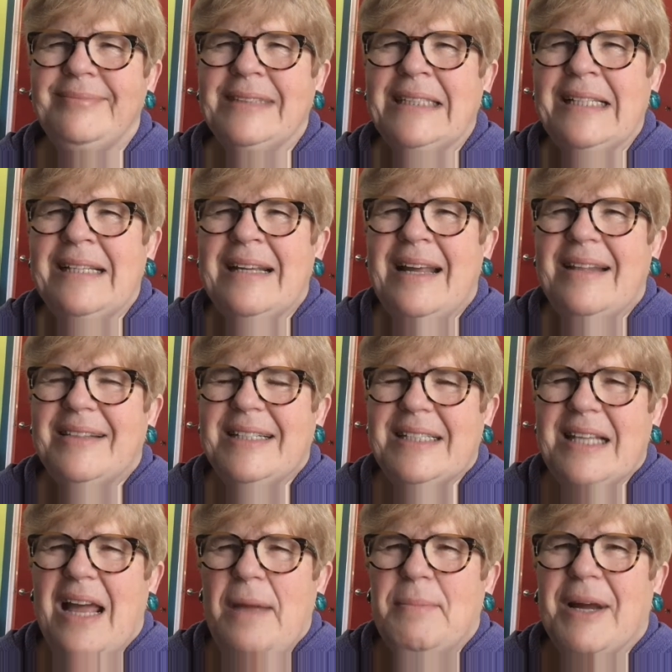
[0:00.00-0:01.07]
At the
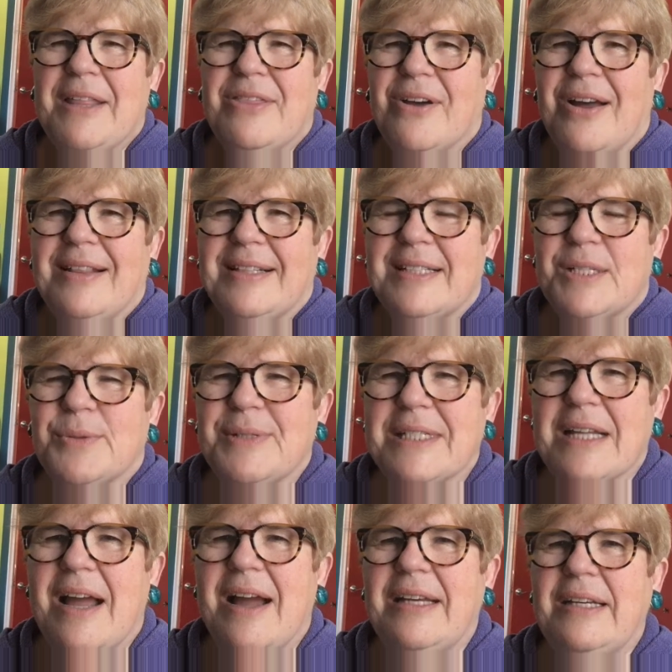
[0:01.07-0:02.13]
time, I thought this was
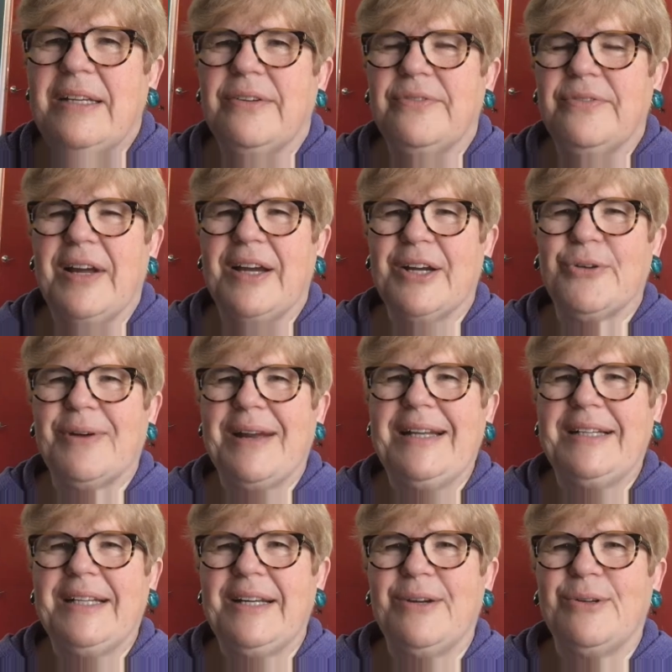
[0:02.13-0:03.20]
kind of a
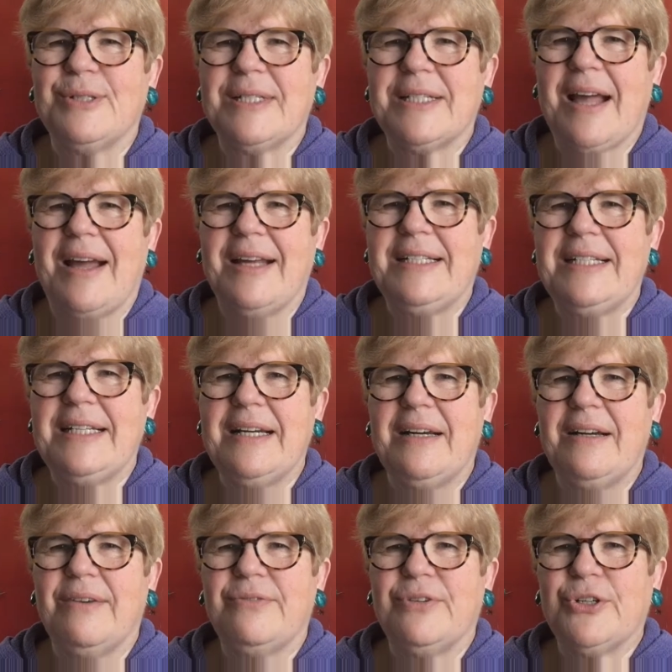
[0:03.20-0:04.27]
grandiose idea
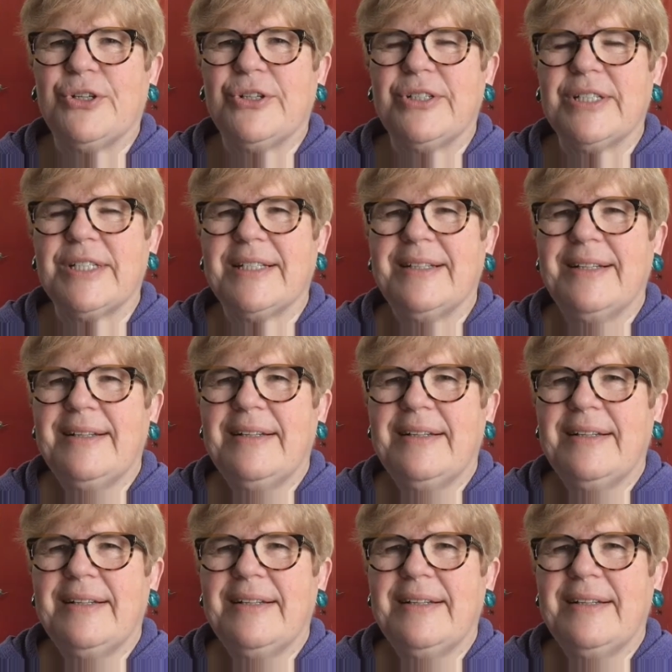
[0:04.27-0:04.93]
of hers,